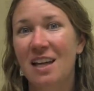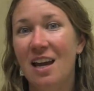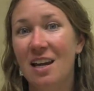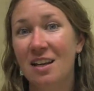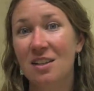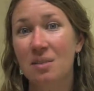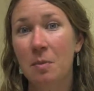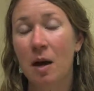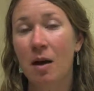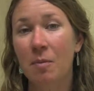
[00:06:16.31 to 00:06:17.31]
And it's
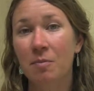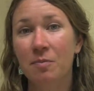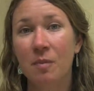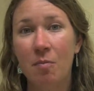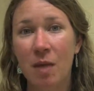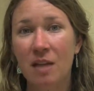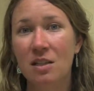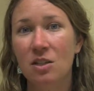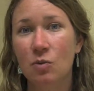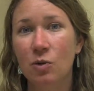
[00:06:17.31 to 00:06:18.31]
um, made
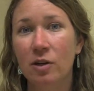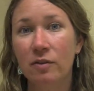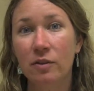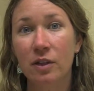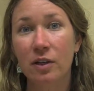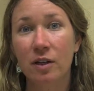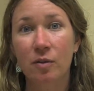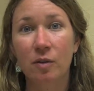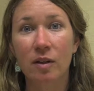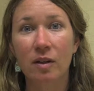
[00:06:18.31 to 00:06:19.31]
such a wonderful year,
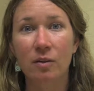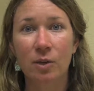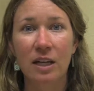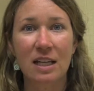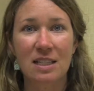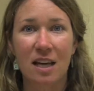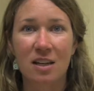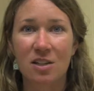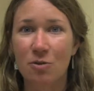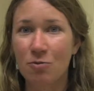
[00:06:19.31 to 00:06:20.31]
and we are really
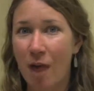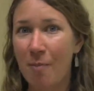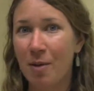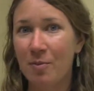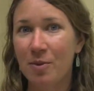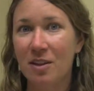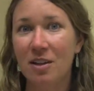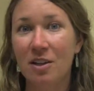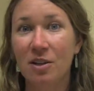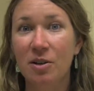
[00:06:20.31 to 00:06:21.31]
excited to wrap up the
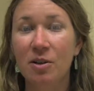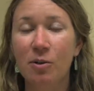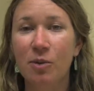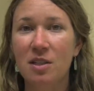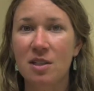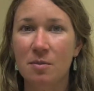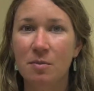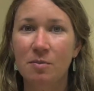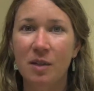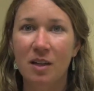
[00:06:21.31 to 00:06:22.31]
year with some
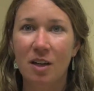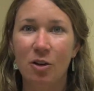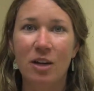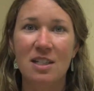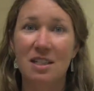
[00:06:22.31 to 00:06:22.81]
great